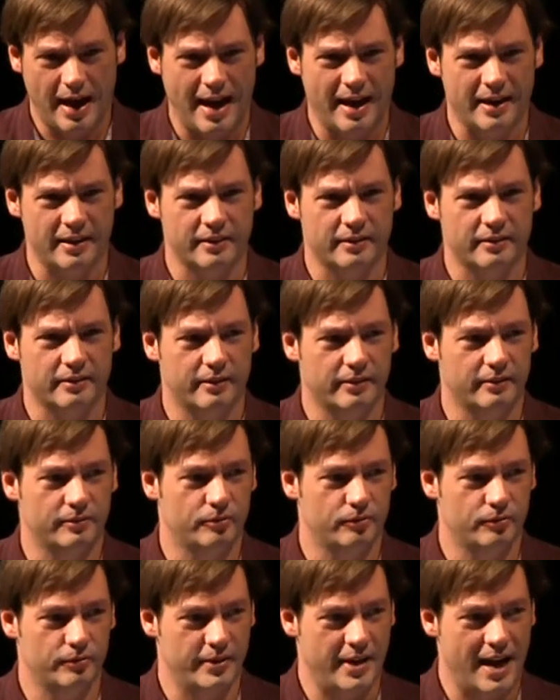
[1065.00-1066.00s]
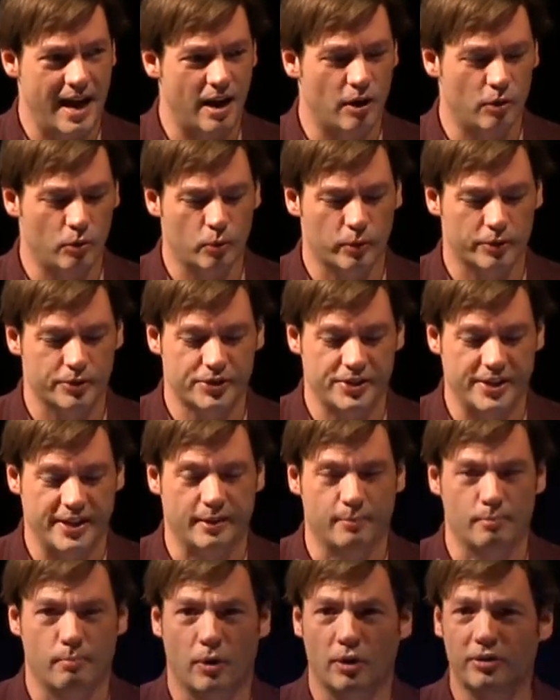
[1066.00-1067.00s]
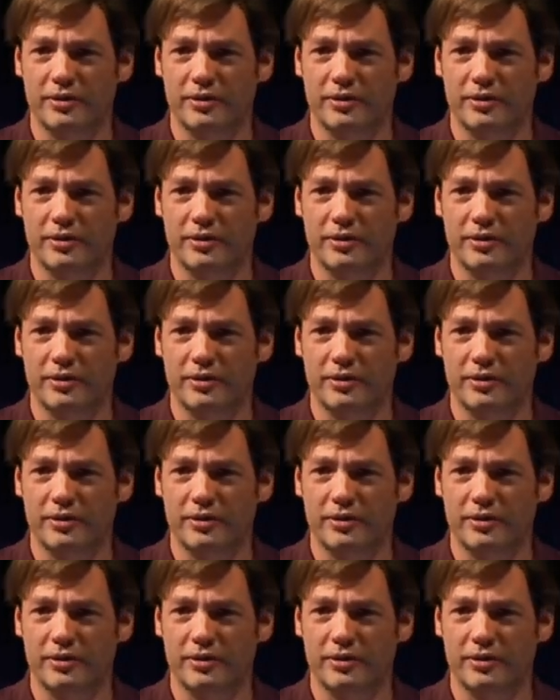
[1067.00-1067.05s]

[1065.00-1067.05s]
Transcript: And now we're seeing